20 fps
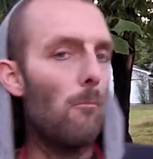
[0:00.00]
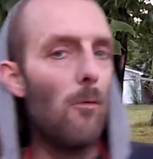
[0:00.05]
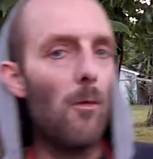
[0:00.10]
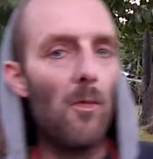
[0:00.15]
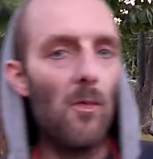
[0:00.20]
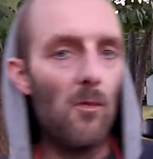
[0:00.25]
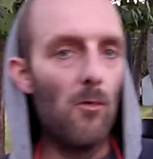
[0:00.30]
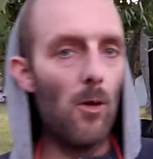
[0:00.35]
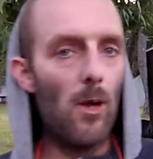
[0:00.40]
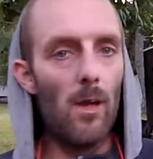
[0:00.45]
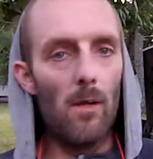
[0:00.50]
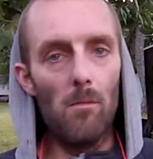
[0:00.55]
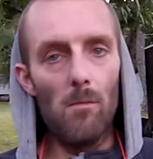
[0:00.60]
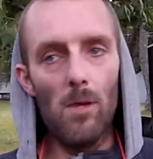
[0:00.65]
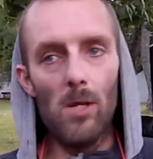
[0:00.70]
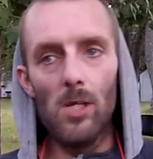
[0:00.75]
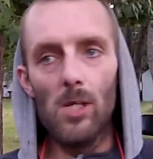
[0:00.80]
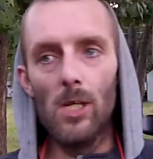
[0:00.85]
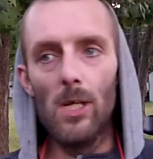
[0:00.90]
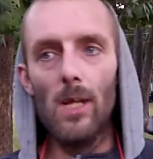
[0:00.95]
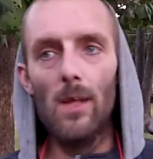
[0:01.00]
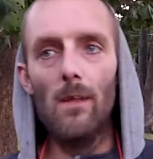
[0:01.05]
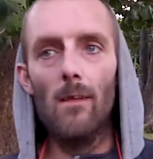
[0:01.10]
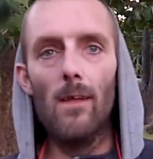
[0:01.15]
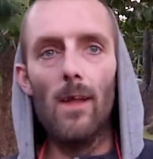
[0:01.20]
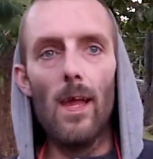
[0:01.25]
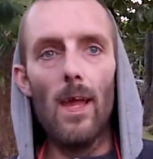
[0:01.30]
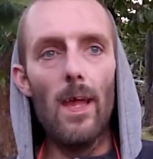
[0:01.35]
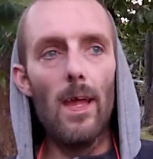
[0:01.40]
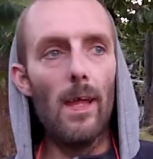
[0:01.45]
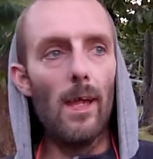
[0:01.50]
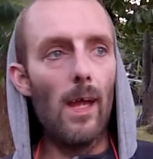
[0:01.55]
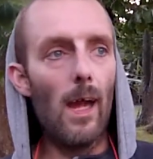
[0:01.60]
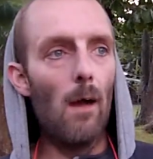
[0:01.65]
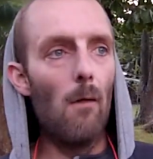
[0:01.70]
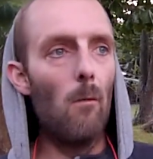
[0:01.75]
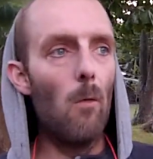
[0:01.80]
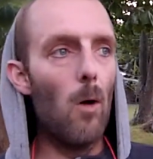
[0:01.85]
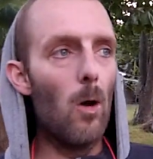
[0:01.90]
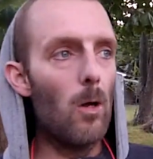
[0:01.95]
with the transmission is that it
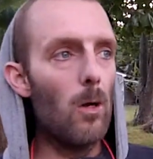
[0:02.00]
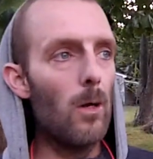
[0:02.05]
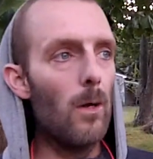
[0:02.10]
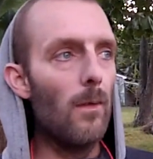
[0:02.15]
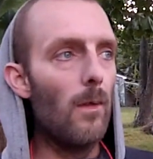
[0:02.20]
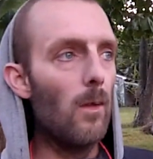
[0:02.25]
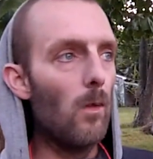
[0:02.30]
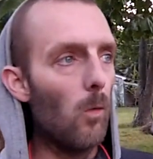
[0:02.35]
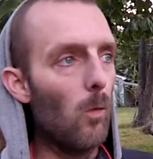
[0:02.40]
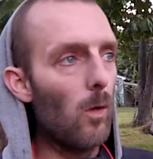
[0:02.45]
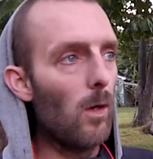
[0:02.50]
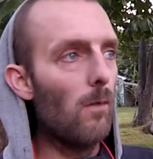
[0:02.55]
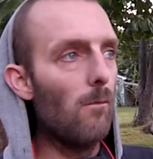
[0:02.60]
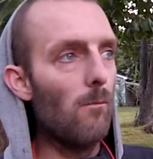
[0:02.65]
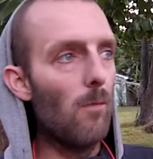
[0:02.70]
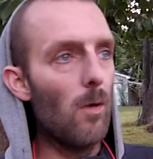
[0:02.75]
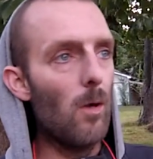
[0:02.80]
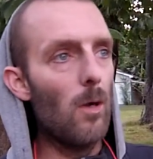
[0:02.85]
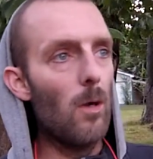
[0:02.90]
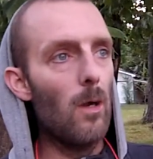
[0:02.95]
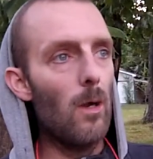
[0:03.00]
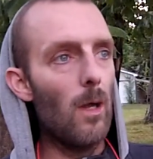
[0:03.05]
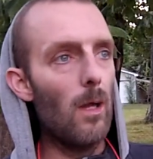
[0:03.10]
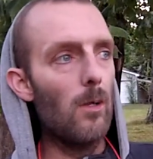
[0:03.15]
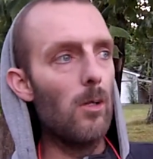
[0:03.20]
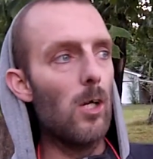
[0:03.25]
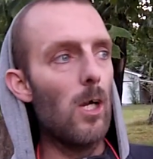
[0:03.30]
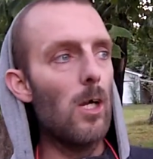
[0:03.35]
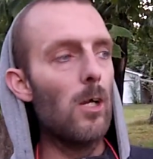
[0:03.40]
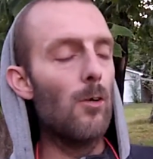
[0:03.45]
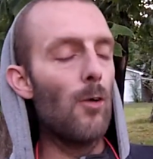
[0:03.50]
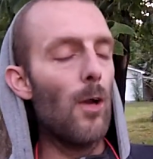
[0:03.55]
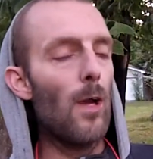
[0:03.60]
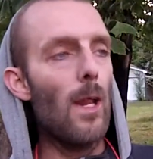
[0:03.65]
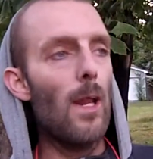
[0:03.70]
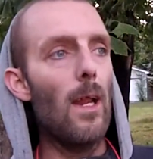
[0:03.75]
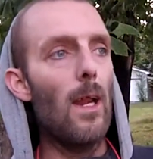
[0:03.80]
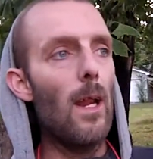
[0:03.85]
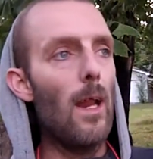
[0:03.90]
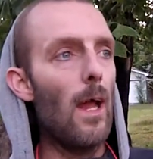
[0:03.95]
got water in the torque converter, and I tried
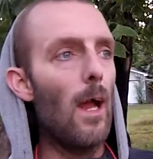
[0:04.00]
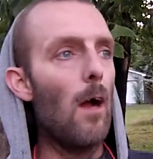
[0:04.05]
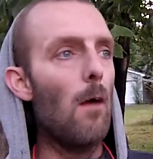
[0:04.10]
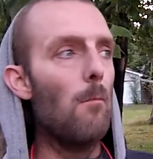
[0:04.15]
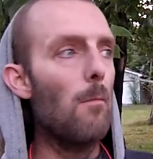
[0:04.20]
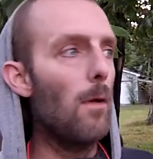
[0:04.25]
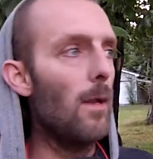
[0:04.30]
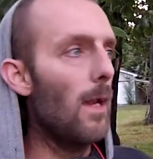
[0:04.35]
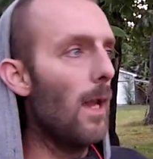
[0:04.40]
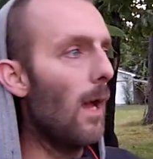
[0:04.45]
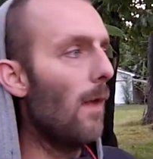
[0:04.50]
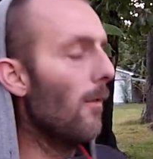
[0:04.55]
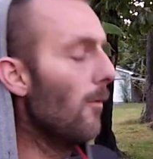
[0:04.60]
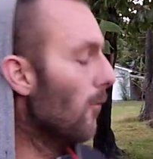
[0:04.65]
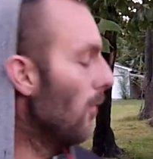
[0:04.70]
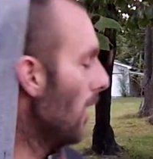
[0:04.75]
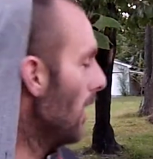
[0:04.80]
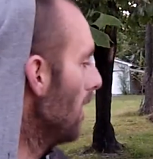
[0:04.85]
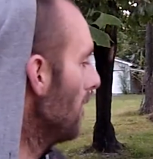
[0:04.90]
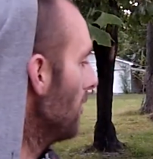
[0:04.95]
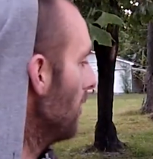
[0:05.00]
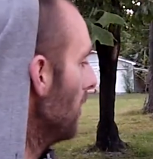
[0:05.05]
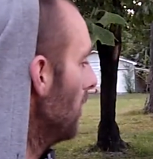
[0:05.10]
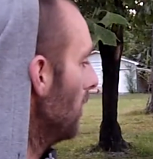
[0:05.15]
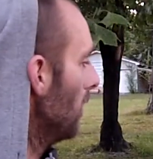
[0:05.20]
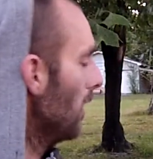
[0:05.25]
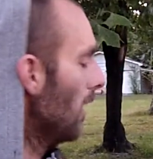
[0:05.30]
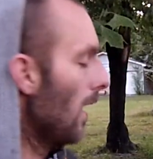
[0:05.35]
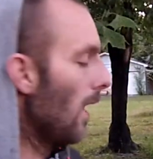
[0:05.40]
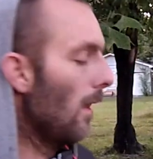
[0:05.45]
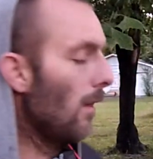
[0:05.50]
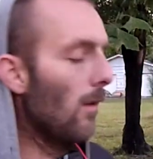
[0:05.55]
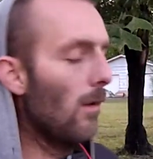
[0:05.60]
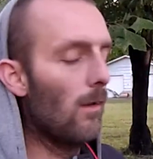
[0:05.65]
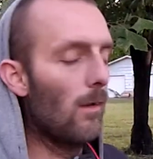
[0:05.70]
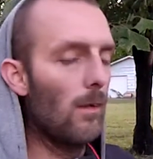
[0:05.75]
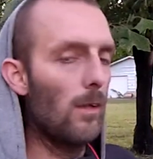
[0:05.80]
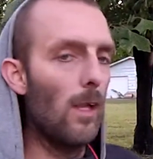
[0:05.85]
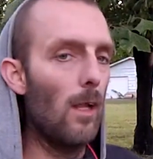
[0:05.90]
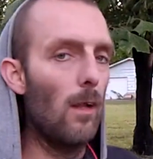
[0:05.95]
draining it out, but now the tranny fluid kind of
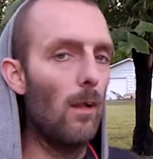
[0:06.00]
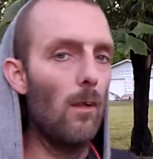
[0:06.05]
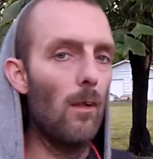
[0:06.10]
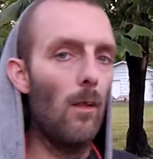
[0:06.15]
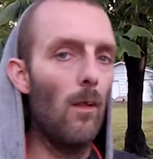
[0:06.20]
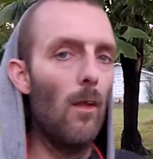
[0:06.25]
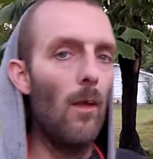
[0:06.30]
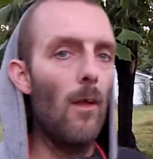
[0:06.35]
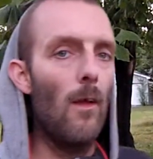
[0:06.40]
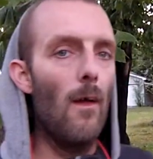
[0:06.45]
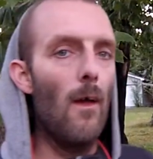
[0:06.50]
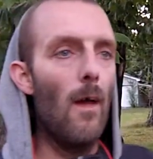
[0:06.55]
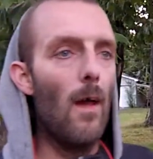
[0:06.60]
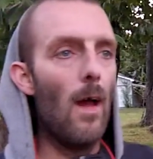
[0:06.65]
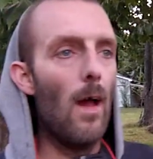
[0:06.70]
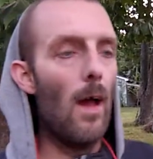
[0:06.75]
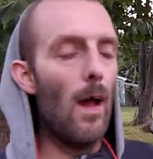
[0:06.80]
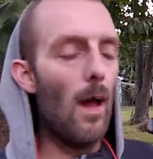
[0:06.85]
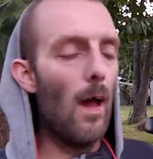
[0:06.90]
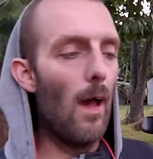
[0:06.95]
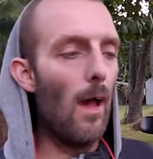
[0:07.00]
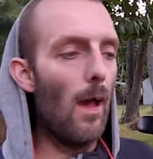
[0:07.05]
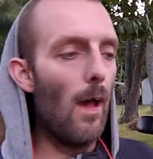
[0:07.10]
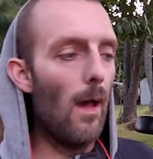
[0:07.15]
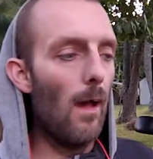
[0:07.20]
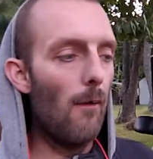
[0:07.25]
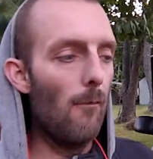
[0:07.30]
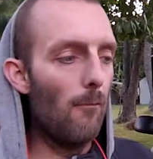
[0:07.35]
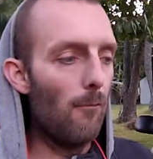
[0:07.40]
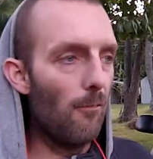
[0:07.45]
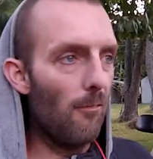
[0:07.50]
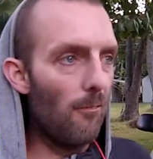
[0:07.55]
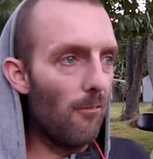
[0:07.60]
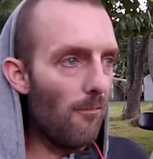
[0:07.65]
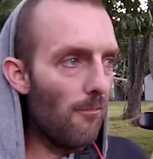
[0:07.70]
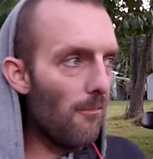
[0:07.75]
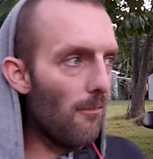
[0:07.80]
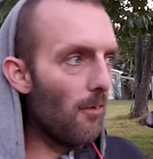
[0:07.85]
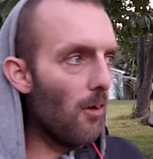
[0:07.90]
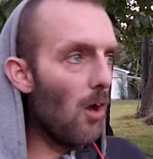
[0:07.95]
looks a little
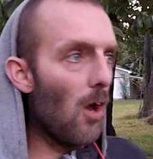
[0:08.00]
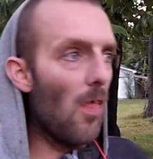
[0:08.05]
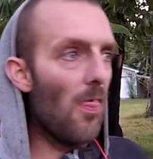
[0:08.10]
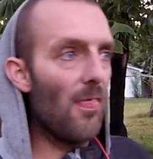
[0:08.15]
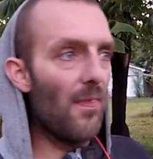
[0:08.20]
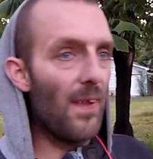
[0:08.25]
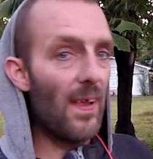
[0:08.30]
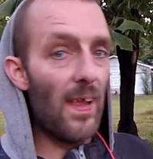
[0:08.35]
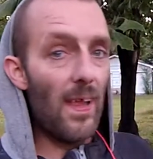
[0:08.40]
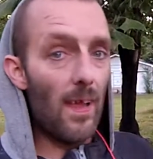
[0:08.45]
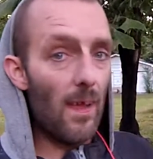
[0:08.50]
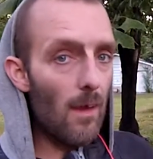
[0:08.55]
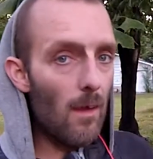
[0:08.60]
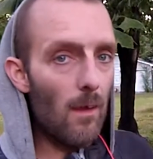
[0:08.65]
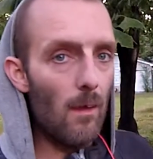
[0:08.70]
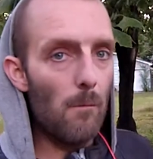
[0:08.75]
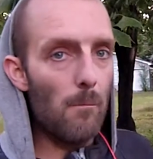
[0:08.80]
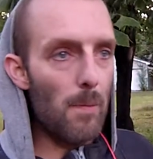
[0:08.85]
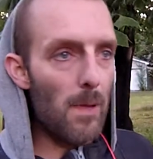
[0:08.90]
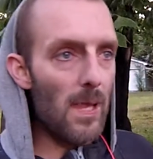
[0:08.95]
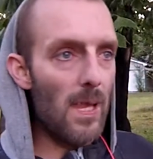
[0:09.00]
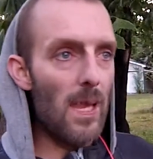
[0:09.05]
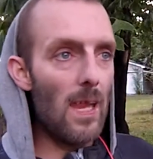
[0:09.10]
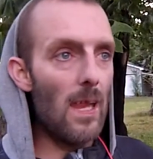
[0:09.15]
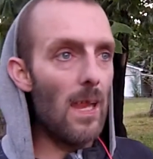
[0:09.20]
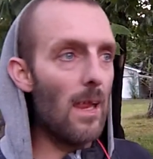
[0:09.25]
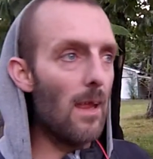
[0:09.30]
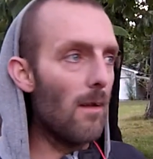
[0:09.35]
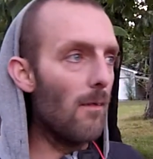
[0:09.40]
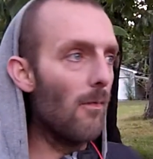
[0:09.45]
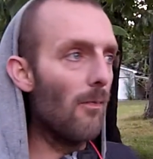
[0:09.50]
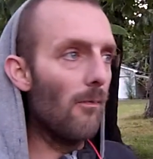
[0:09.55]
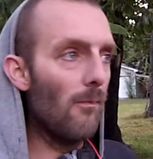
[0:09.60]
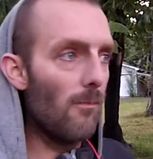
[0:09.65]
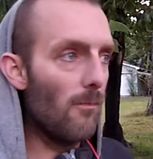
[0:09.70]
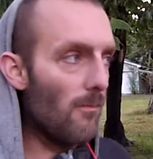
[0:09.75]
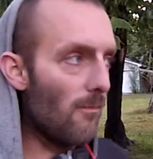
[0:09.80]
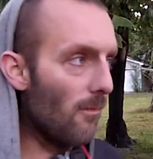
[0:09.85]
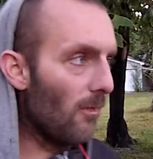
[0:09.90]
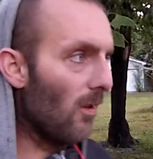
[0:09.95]
frothy, pinky and
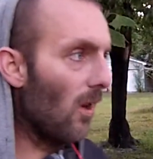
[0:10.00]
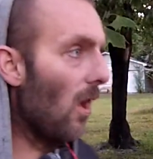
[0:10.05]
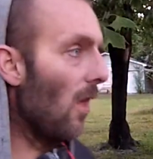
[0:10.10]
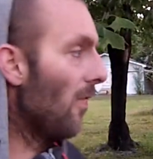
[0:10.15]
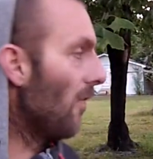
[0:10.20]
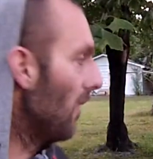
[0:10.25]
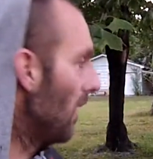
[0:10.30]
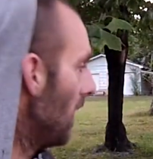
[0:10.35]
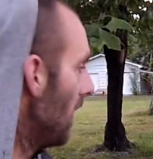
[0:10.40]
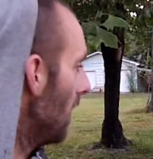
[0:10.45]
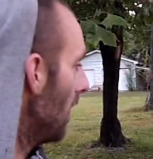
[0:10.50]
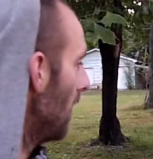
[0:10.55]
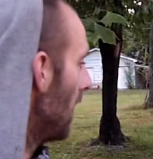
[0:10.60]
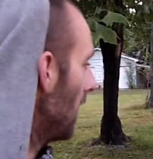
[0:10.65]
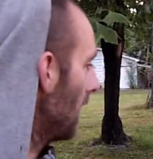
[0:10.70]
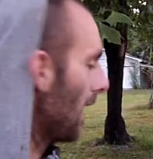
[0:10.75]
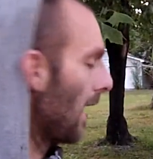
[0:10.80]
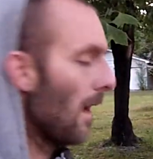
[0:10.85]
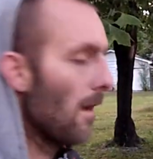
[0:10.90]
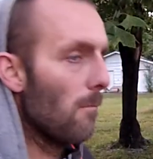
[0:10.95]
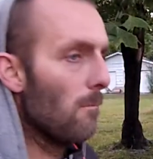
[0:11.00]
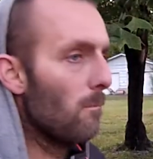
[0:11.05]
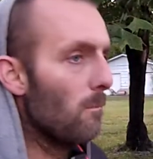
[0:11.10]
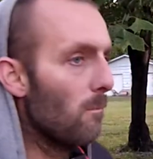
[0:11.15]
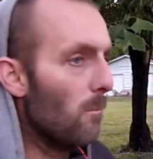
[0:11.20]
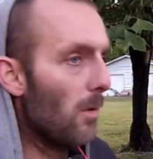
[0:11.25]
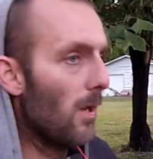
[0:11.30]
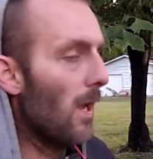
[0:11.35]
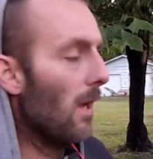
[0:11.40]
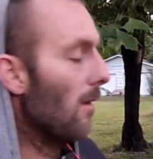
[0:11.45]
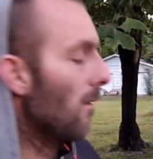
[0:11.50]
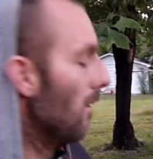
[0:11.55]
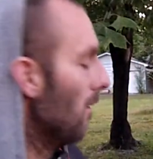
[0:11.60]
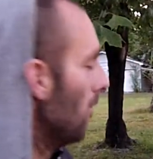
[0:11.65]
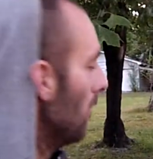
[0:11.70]
frothy. I can't pronounce that